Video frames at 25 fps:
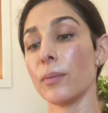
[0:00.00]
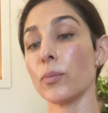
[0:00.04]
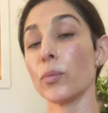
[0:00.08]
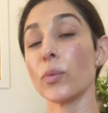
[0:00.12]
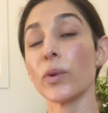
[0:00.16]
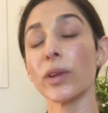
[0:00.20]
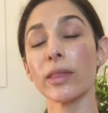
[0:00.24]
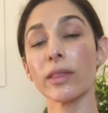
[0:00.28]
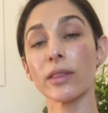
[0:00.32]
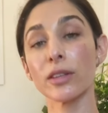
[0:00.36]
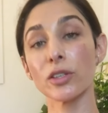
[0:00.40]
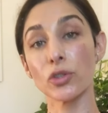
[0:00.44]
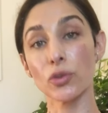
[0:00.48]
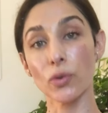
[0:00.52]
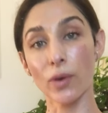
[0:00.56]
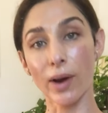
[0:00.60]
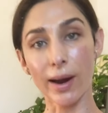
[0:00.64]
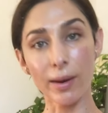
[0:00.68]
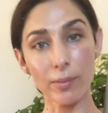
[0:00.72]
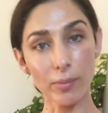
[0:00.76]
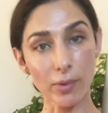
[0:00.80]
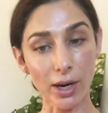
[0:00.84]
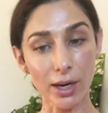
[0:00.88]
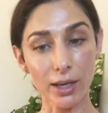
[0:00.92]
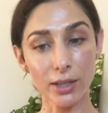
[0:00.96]
with the
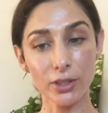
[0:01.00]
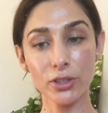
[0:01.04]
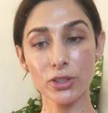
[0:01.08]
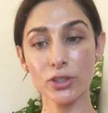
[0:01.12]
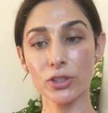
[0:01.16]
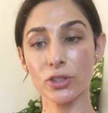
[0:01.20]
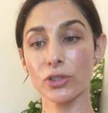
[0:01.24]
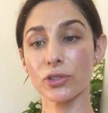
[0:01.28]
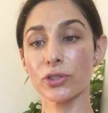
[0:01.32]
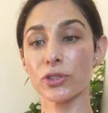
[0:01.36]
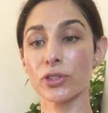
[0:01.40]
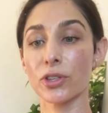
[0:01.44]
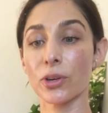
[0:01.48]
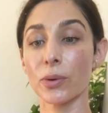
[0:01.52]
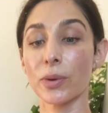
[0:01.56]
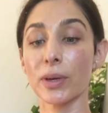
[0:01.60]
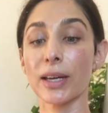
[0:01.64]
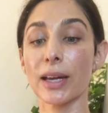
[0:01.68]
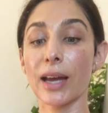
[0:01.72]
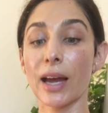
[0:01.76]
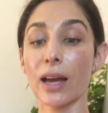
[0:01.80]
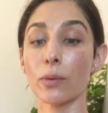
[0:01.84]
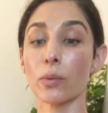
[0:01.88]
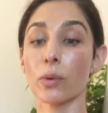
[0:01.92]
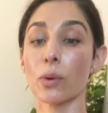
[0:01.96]
dry brush. So
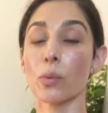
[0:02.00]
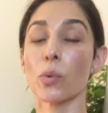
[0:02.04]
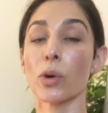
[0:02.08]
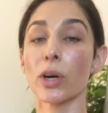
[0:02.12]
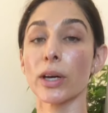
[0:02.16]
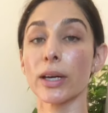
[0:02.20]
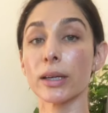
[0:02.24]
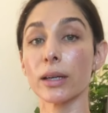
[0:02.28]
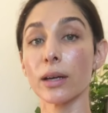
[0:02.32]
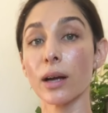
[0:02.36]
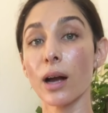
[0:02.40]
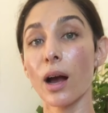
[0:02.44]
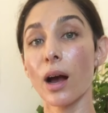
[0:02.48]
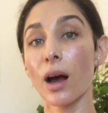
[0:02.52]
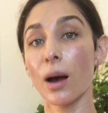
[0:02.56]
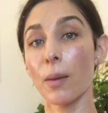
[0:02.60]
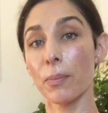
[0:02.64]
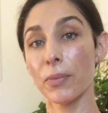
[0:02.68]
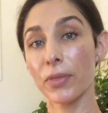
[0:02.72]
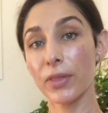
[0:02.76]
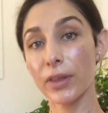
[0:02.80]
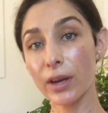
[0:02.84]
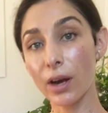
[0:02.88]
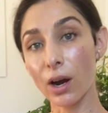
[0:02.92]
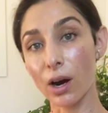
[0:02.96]
again, we're working
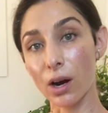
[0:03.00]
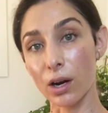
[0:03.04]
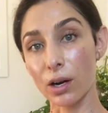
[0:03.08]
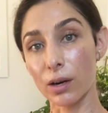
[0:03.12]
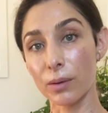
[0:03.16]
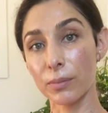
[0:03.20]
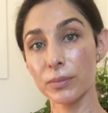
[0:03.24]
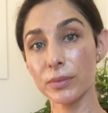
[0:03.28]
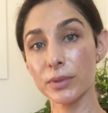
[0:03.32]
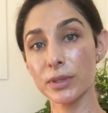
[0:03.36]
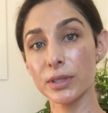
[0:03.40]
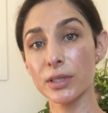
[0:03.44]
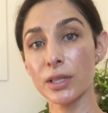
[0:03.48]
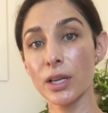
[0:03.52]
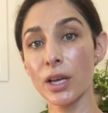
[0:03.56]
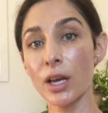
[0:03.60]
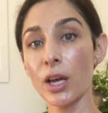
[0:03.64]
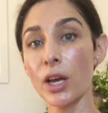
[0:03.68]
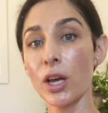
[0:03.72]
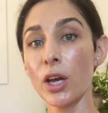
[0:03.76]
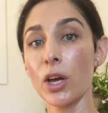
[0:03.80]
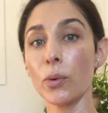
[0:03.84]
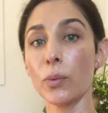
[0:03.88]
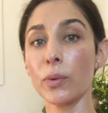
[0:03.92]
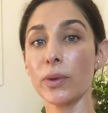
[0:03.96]
up the arms
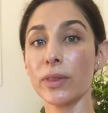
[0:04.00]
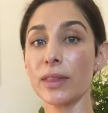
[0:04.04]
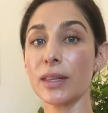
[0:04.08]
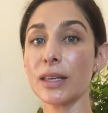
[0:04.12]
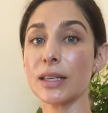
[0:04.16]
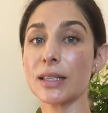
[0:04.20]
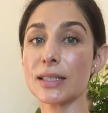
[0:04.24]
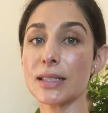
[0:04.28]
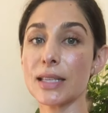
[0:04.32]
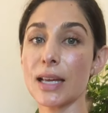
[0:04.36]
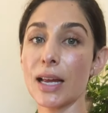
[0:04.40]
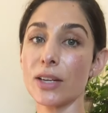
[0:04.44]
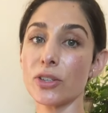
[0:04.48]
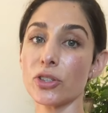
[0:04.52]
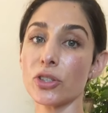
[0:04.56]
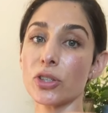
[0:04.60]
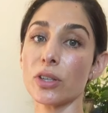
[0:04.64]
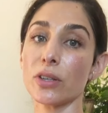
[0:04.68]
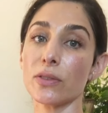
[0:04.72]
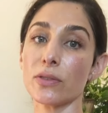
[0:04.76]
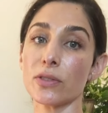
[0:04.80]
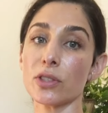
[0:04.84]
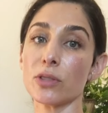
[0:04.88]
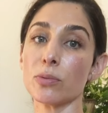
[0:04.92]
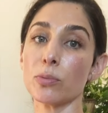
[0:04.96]
with the intention
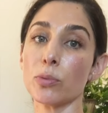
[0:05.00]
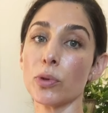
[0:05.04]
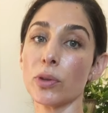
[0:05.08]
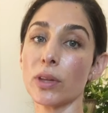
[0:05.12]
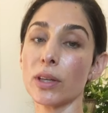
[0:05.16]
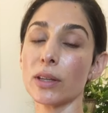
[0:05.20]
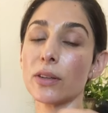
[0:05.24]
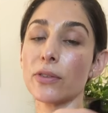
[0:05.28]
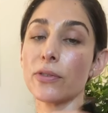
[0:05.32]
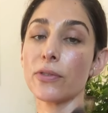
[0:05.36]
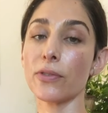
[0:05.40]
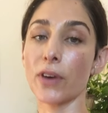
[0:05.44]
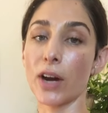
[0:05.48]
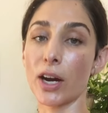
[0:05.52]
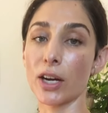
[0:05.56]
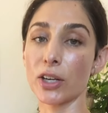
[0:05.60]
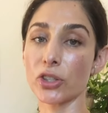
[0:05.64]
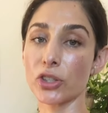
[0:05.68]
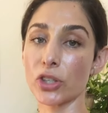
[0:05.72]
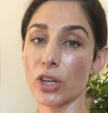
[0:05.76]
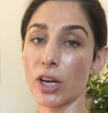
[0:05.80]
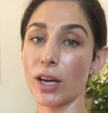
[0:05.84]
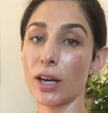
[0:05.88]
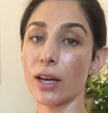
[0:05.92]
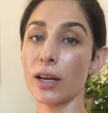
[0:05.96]
of smoothing the
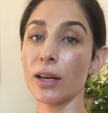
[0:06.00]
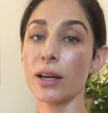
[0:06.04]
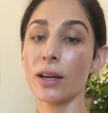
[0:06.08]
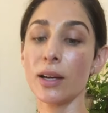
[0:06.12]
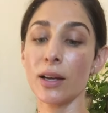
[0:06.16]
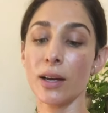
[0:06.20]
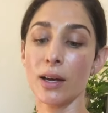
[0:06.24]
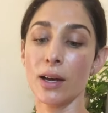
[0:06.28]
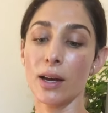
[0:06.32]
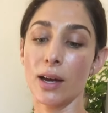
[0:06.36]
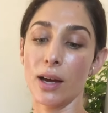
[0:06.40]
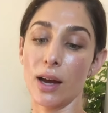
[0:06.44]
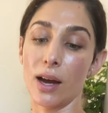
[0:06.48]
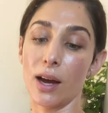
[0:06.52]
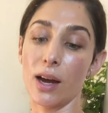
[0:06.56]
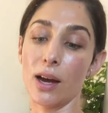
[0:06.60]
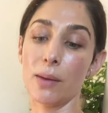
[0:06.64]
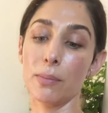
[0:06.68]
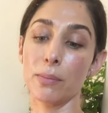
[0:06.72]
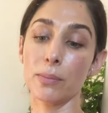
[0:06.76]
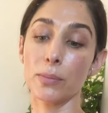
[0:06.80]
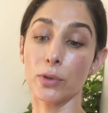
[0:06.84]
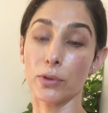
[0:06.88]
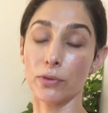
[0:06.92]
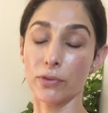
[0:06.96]
fascia,
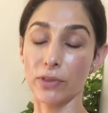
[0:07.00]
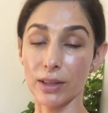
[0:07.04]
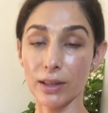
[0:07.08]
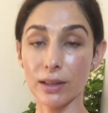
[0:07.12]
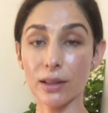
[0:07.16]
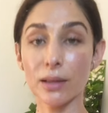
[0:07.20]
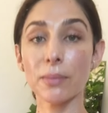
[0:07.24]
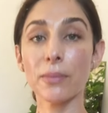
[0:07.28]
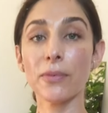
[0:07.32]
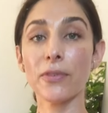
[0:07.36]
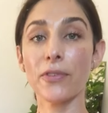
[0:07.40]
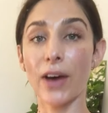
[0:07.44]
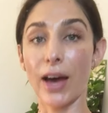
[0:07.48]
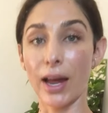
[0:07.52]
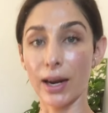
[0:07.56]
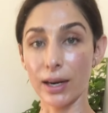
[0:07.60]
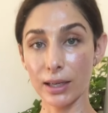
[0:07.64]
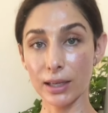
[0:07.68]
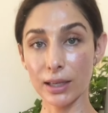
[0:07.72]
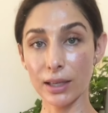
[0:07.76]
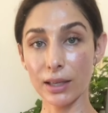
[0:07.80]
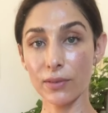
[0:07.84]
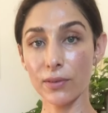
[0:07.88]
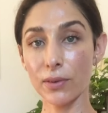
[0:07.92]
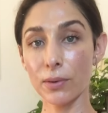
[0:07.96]
moving the
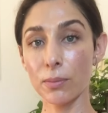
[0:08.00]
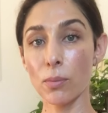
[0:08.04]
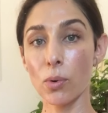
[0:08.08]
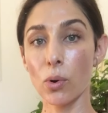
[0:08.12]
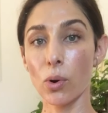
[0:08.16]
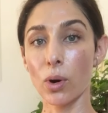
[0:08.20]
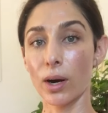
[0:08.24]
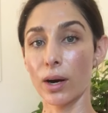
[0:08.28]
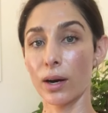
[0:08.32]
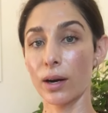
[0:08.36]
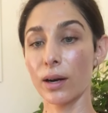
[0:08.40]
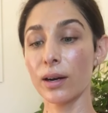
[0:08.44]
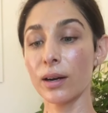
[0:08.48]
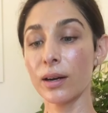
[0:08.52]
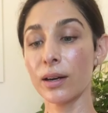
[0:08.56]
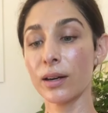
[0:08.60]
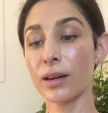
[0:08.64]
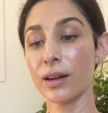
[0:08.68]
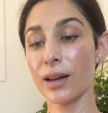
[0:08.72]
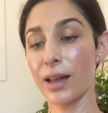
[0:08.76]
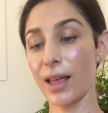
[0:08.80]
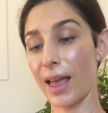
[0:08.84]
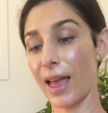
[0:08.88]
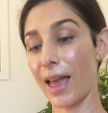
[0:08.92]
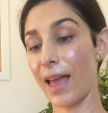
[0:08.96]
lymphatic even more,
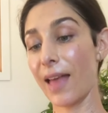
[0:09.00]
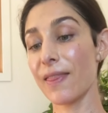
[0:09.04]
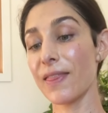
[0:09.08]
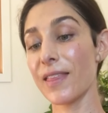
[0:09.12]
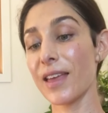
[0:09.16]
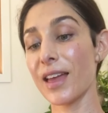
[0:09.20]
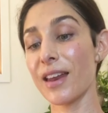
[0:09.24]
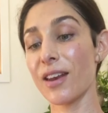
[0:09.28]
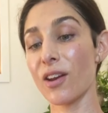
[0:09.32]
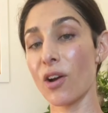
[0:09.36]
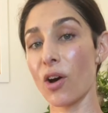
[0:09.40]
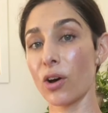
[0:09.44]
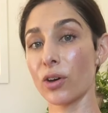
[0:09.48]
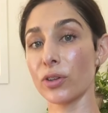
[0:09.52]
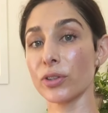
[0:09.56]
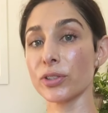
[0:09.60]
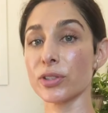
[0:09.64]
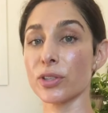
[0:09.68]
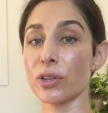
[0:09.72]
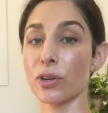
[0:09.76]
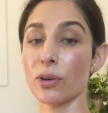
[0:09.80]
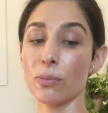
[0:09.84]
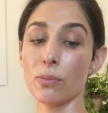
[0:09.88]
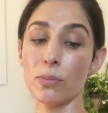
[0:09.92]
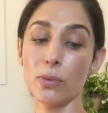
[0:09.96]
and then
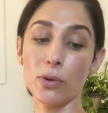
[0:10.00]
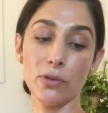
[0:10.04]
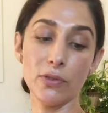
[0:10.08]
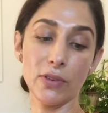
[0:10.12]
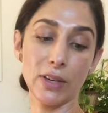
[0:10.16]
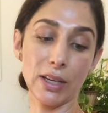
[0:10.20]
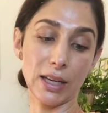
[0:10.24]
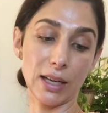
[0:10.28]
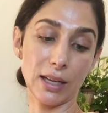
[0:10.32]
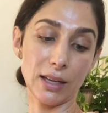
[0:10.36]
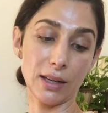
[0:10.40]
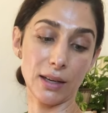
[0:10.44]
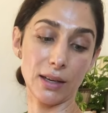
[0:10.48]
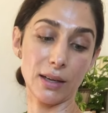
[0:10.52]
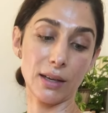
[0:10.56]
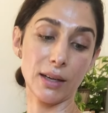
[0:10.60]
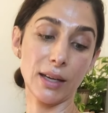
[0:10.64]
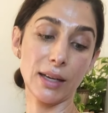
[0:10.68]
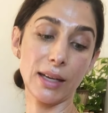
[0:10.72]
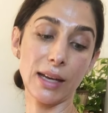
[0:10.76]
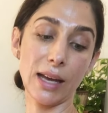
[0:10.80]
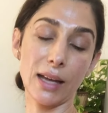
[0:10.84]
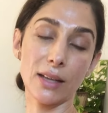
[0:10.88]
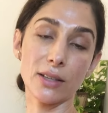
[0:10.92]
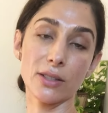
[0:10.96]
also moving it
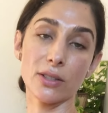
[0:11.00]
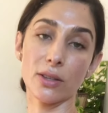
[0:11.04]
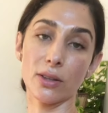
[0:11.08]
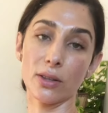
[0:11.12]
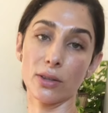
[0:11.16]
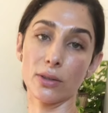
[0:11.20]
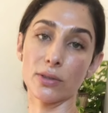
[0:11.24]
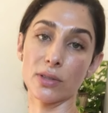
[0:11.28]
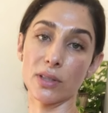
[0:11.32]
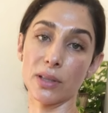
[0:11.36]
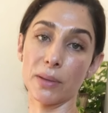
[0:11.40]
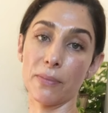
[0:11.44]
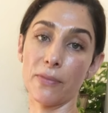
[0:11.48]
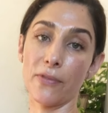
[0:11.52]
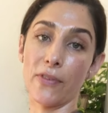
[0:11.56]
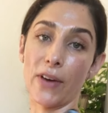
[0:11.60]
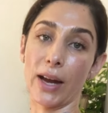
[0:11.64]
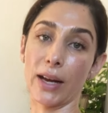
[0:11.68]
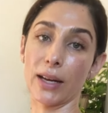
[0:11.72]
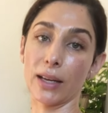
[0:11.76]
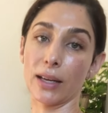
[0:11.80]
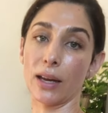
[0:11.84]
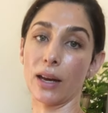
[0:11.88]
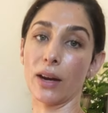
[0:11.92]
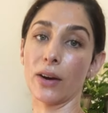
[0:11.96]
again to those
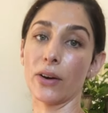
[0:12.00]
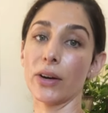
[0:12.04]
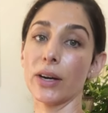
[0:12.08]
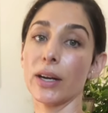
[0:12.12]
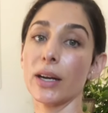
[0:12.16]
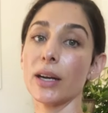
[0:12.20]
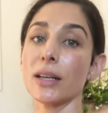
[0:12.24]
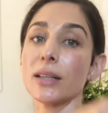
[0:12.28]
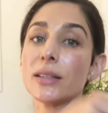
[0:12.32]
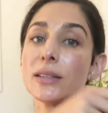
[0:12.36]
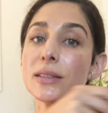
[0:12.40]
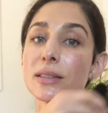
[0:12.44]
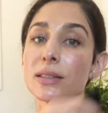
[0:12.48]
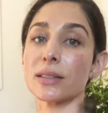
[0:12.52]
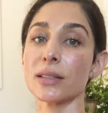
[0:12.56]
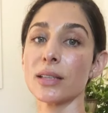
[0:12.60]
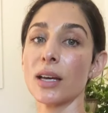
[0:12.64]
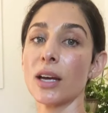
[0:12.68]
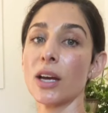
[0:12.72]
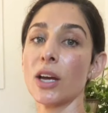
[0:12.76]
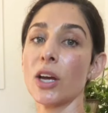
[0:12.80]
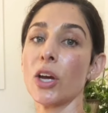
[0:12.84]
lymphatic areas.